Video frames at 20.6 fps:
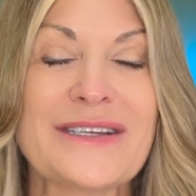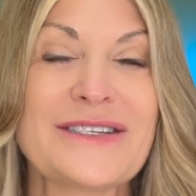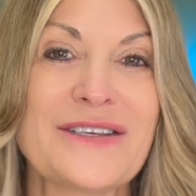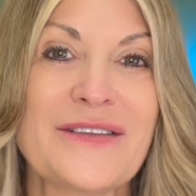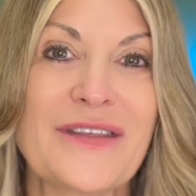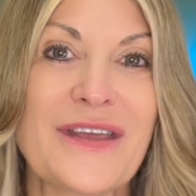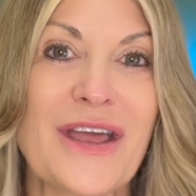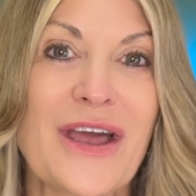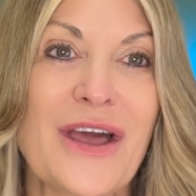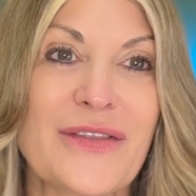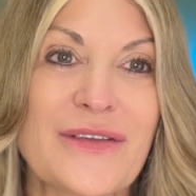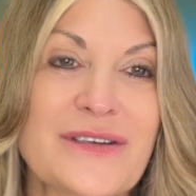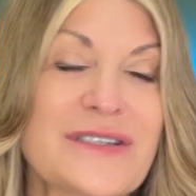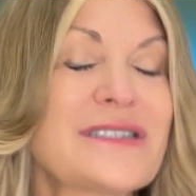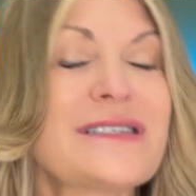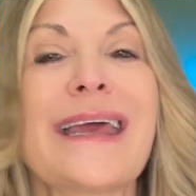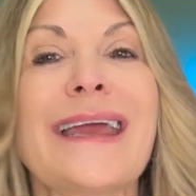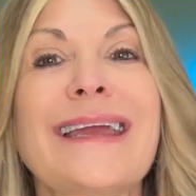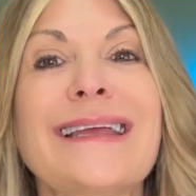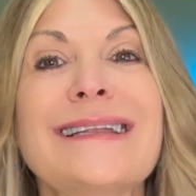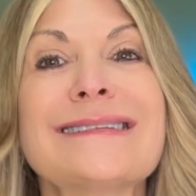to the other
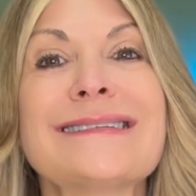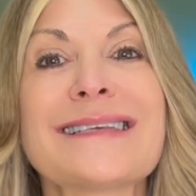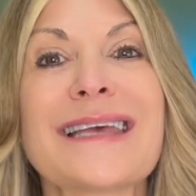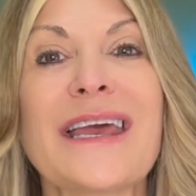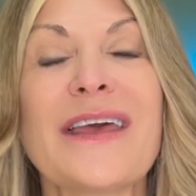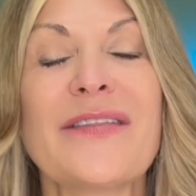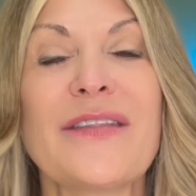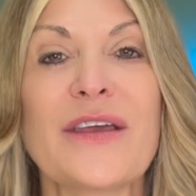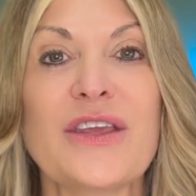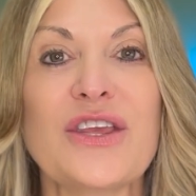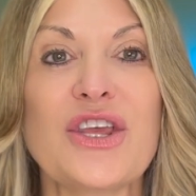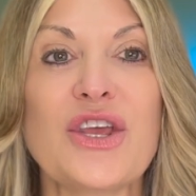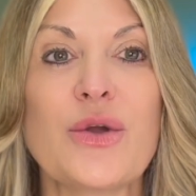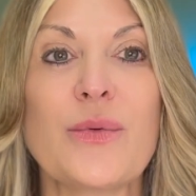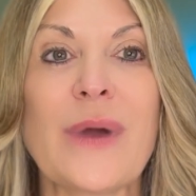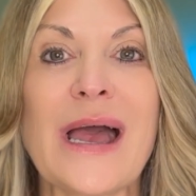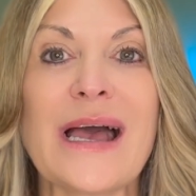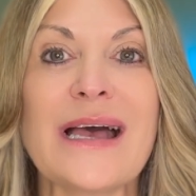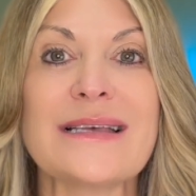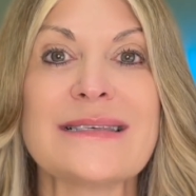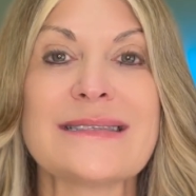states in the
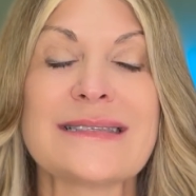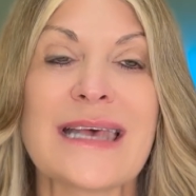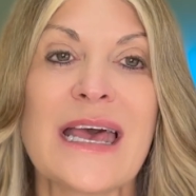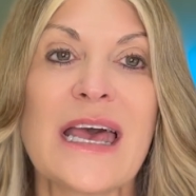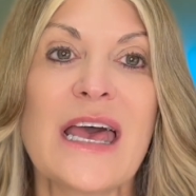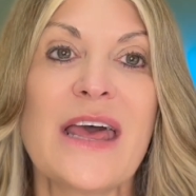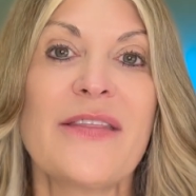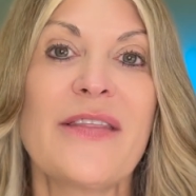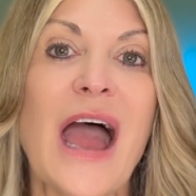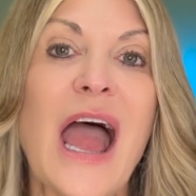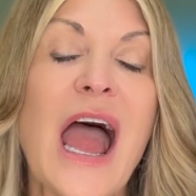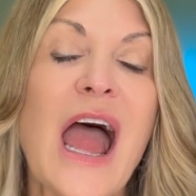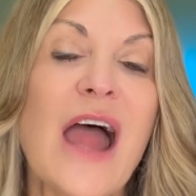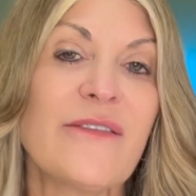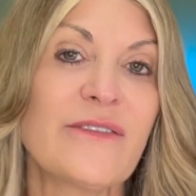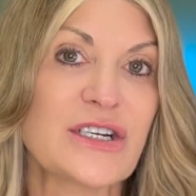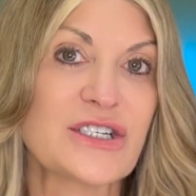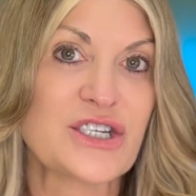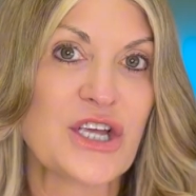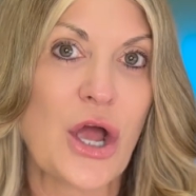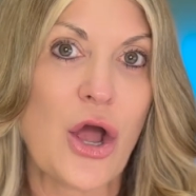U.S. The
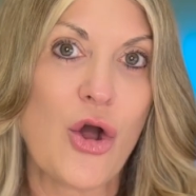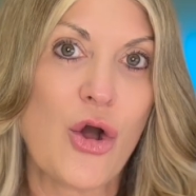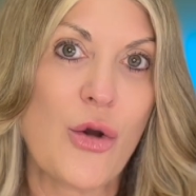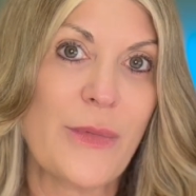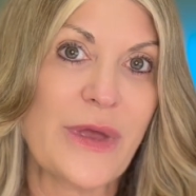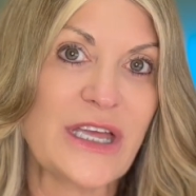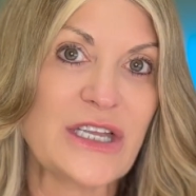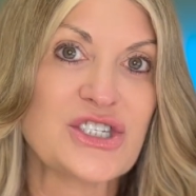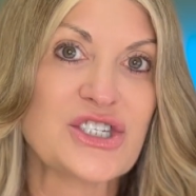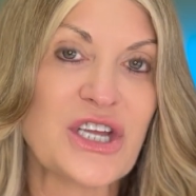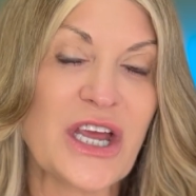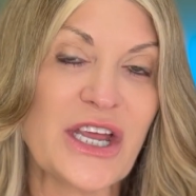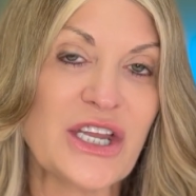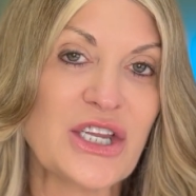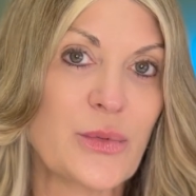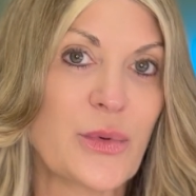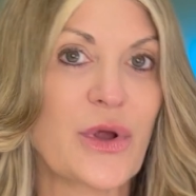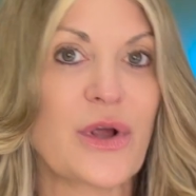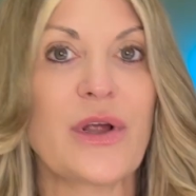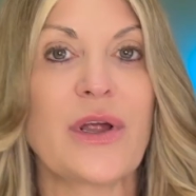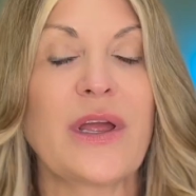average home in
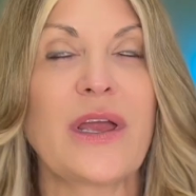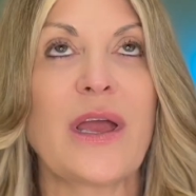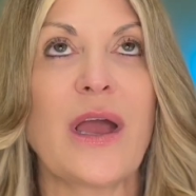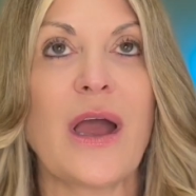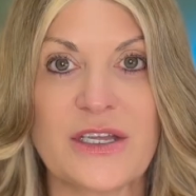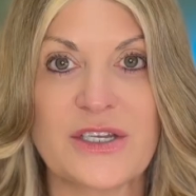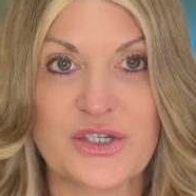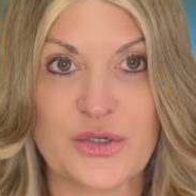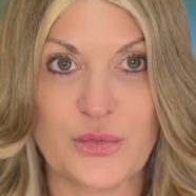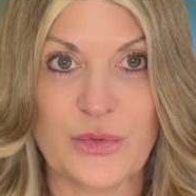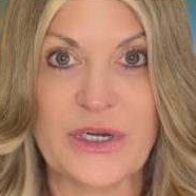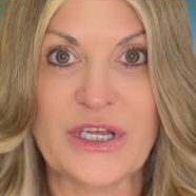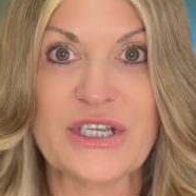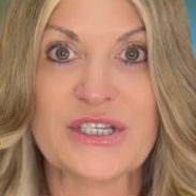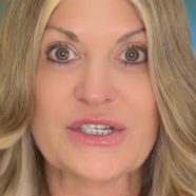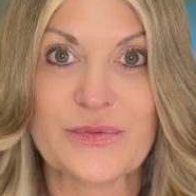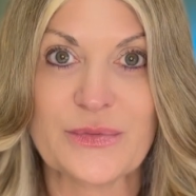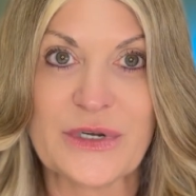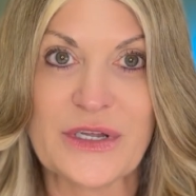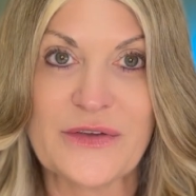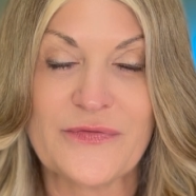January in
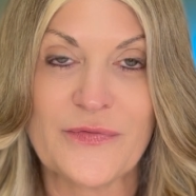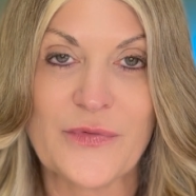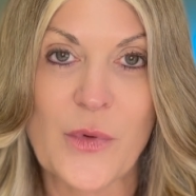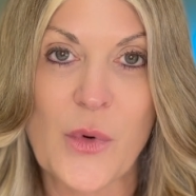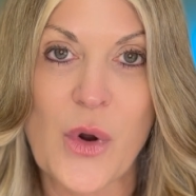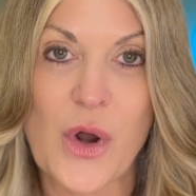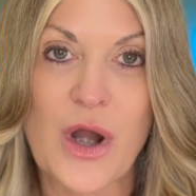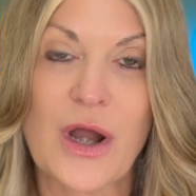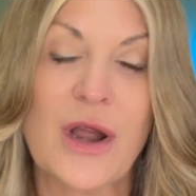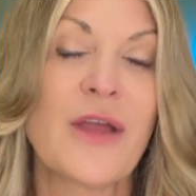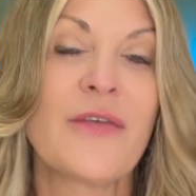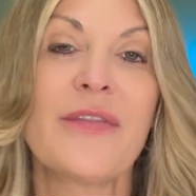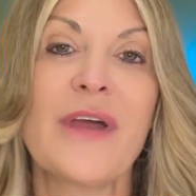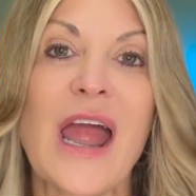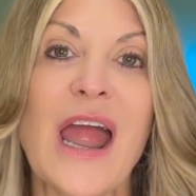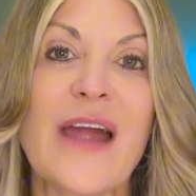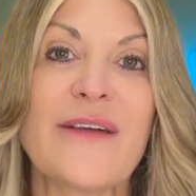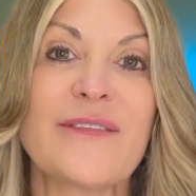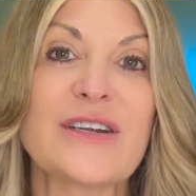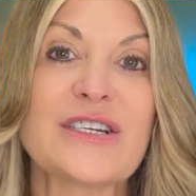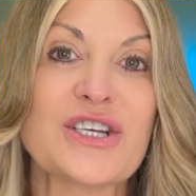2024,
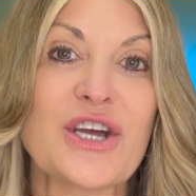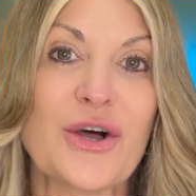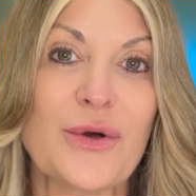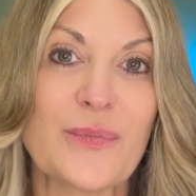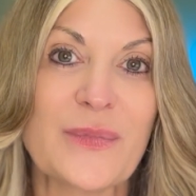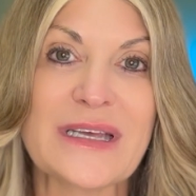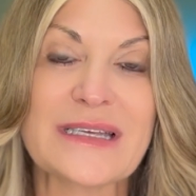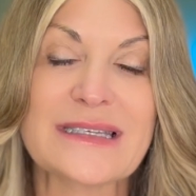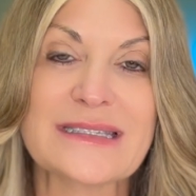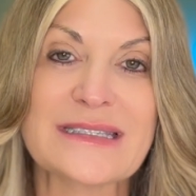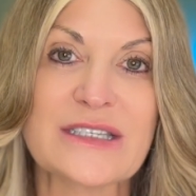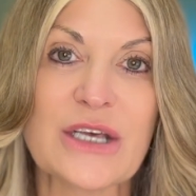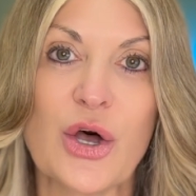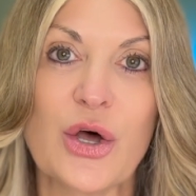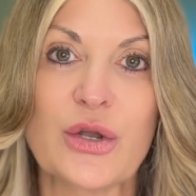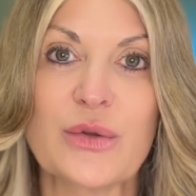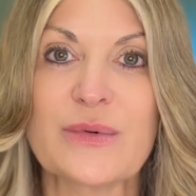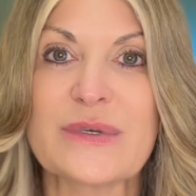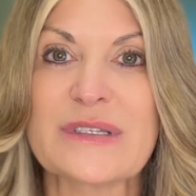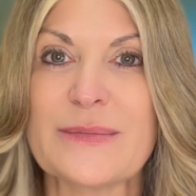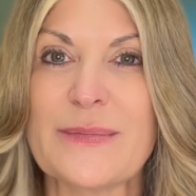the average home that
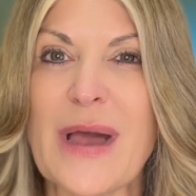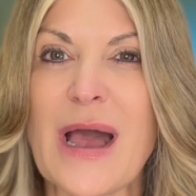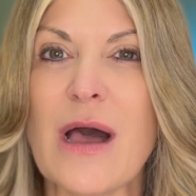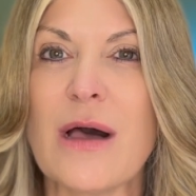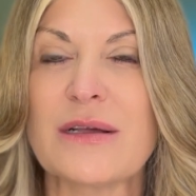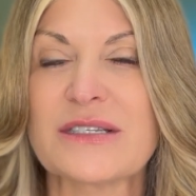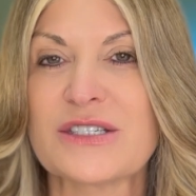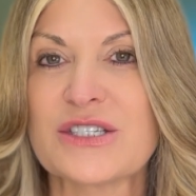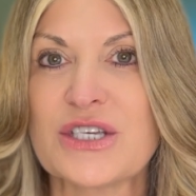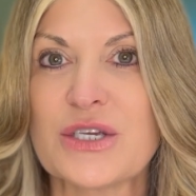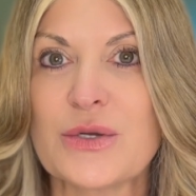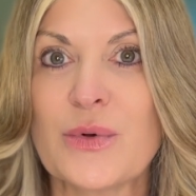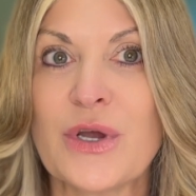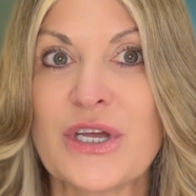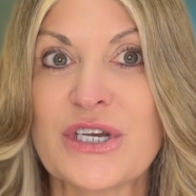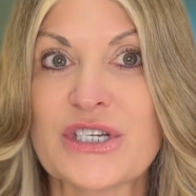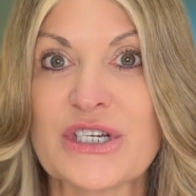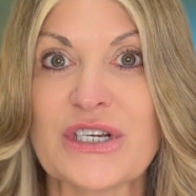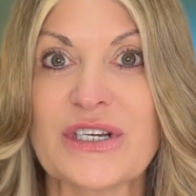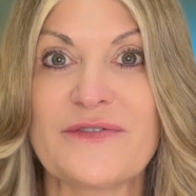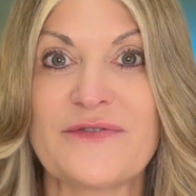sold was about
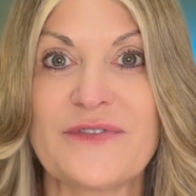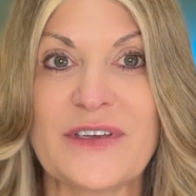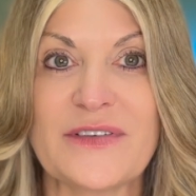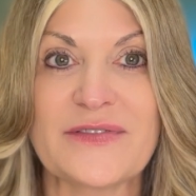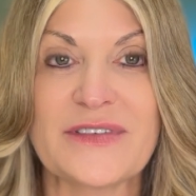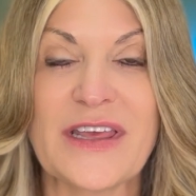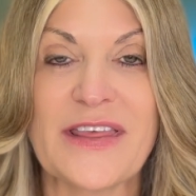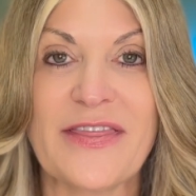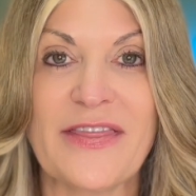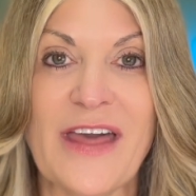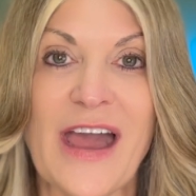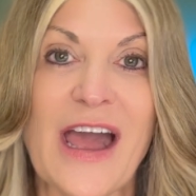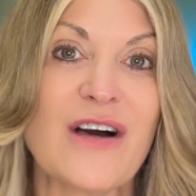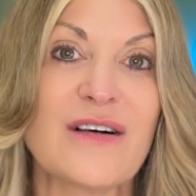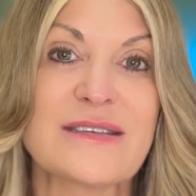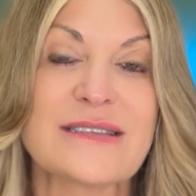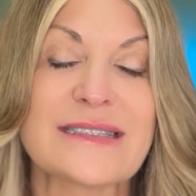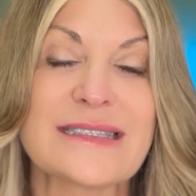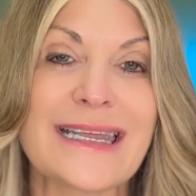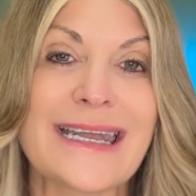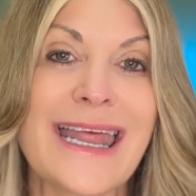
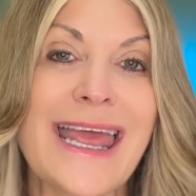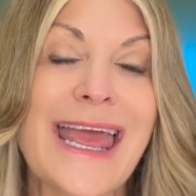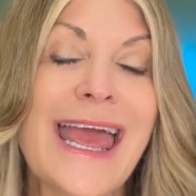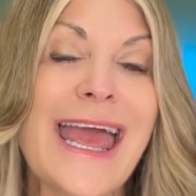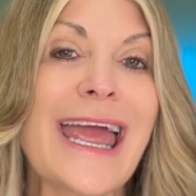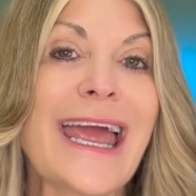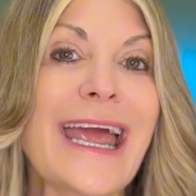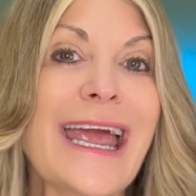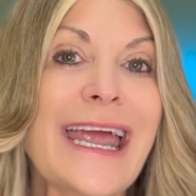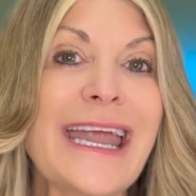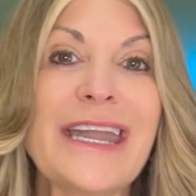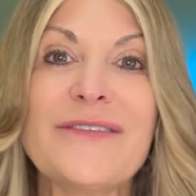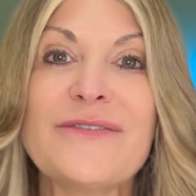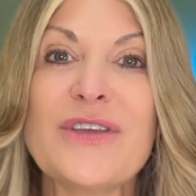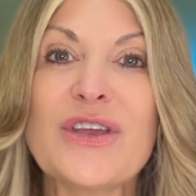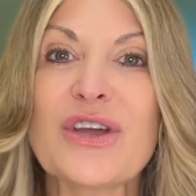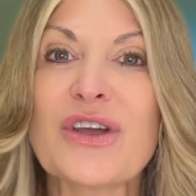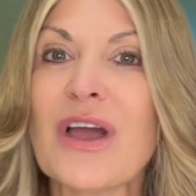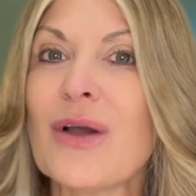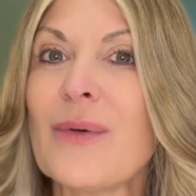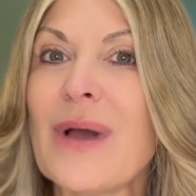$250,000. And if
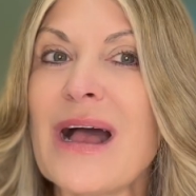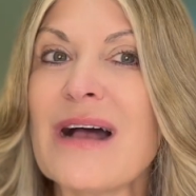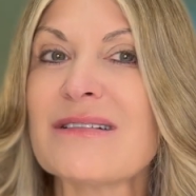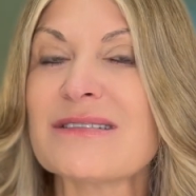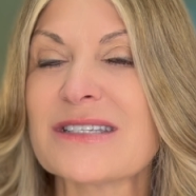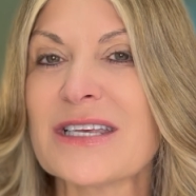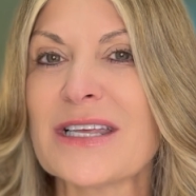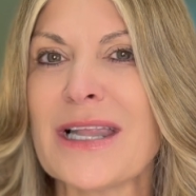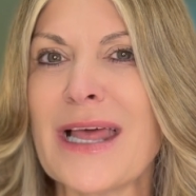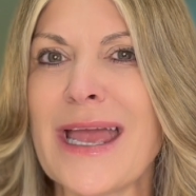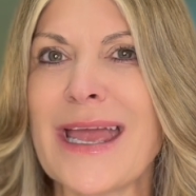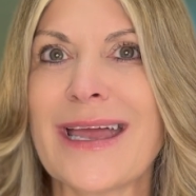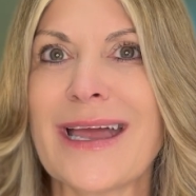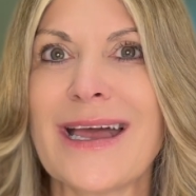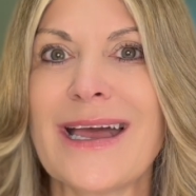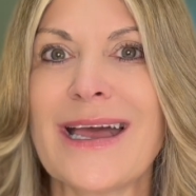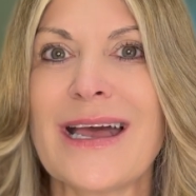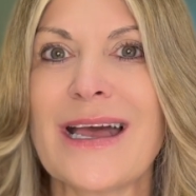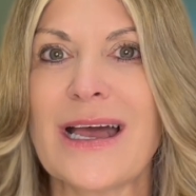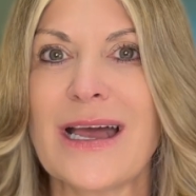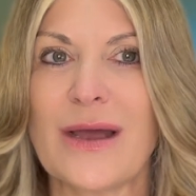you go out to like
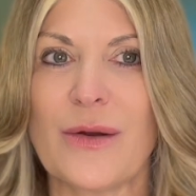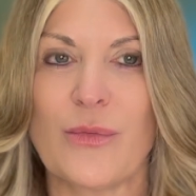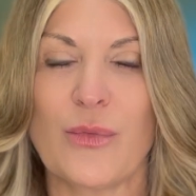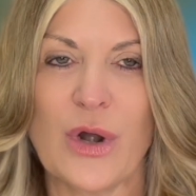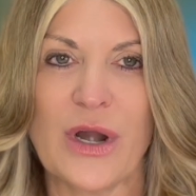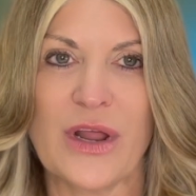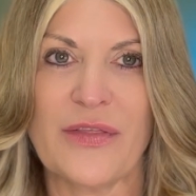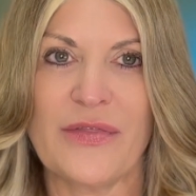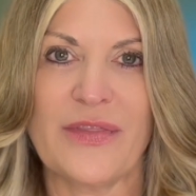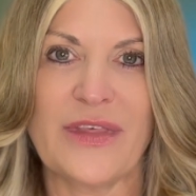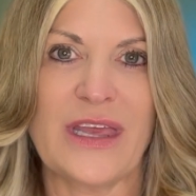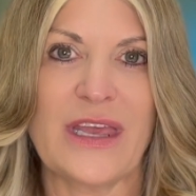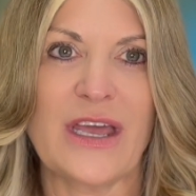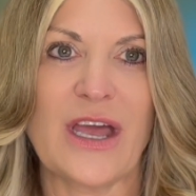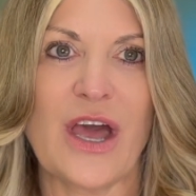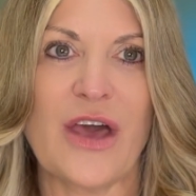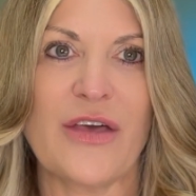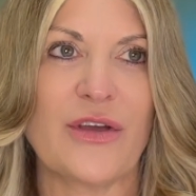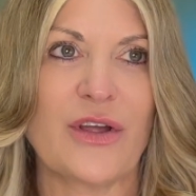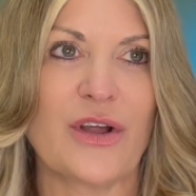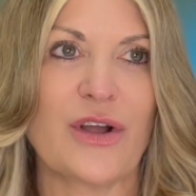one of the
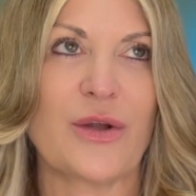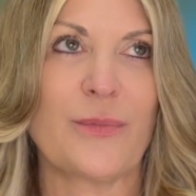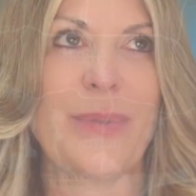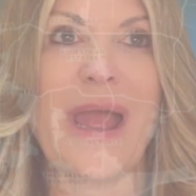other